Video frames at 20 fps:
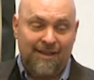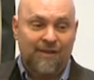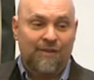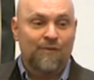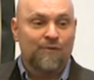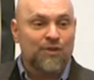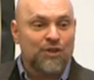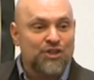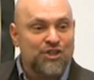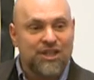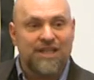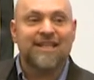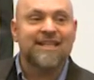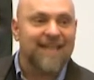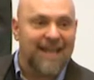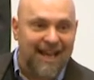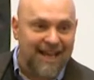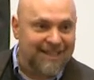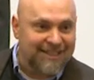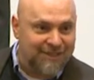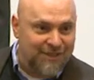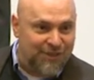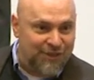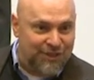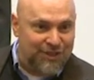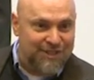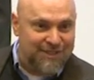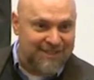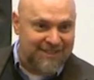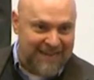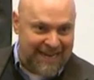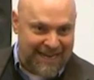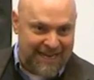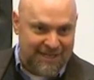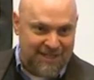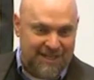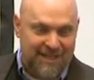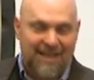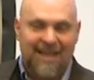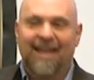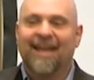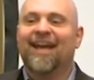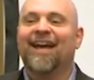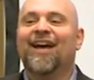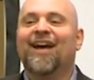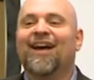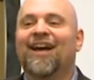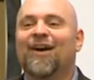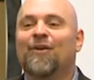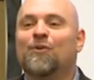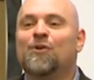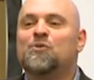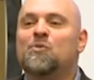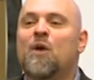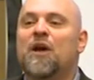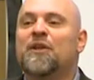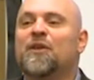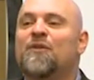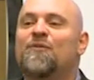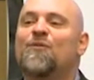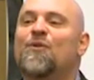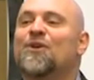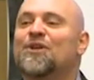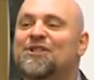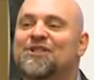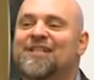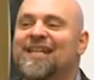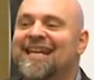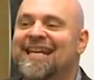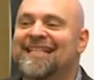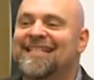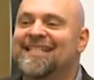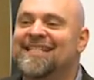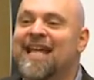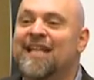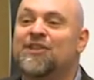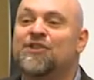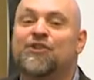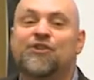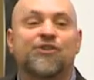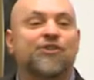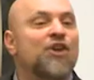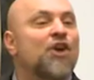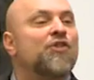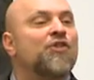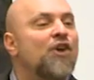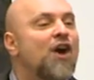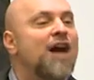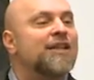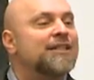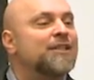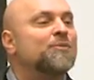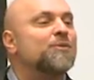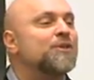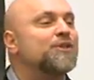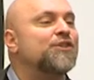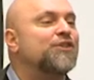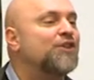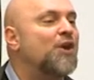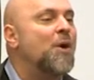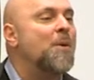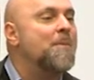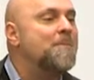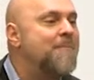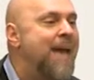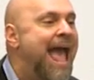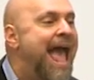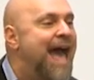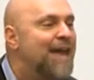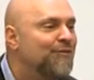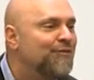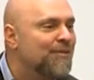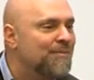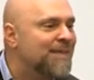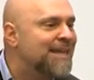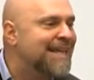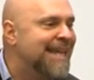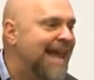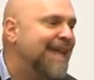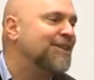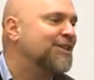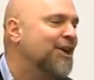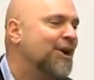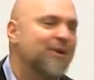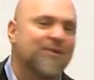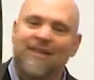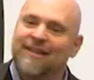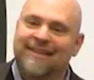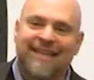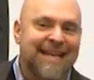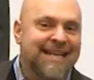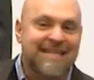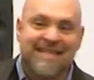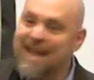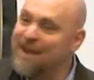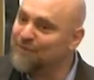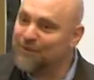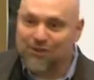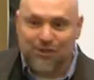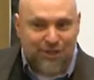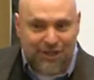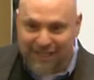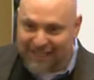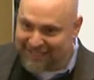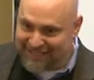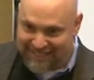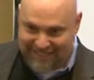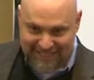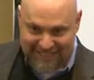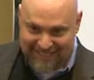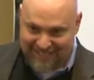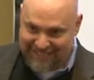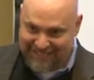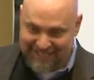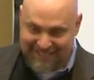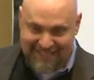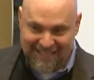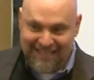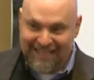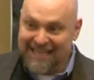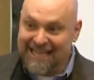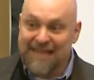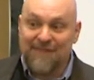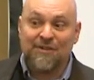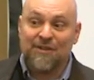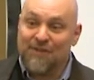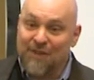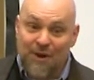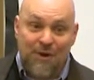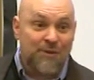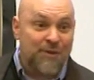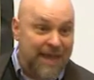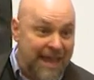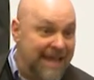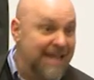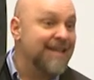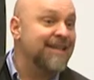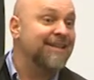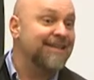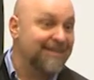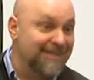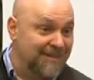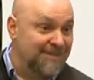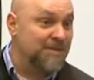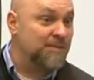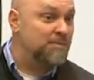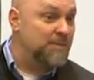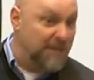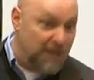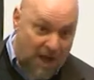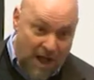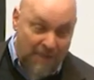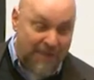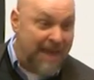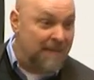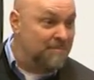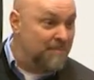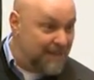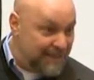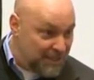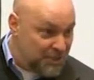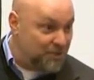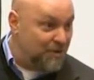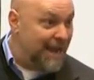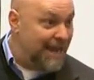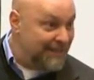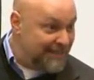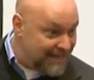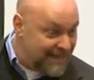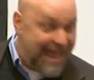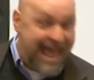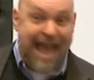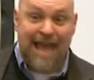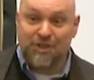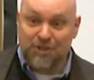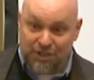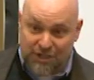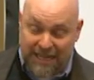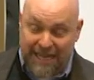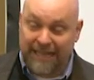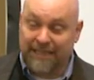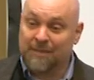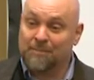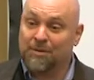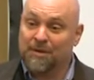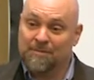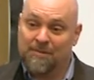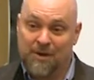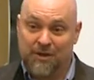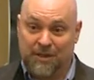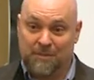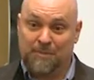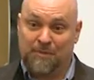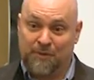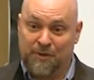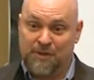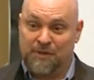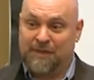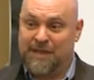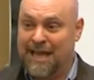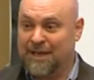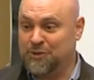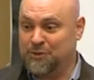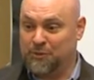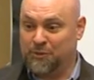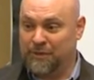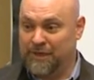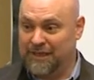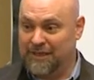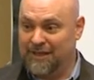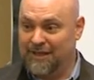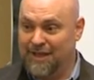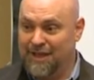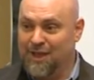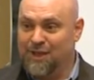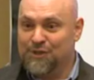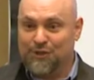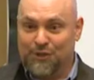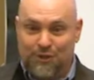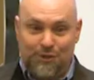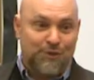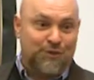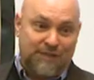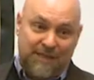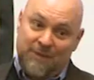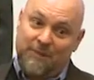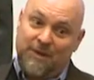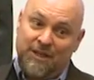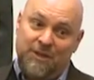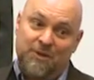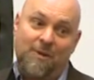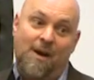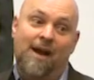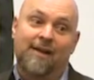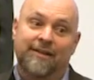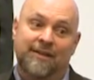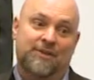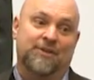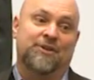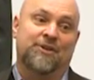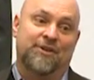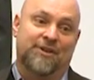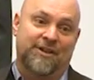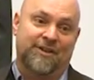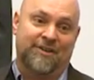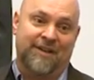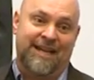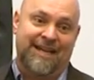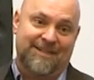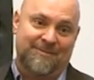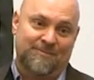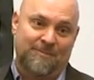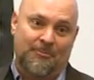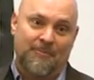Virginia, the 3rd state, was one of the 4 states that thought it was so bad from the get-go that they never took it, even though they did all that money trying to agitate and promote it before the standards were written. So you see where you are in New York, right?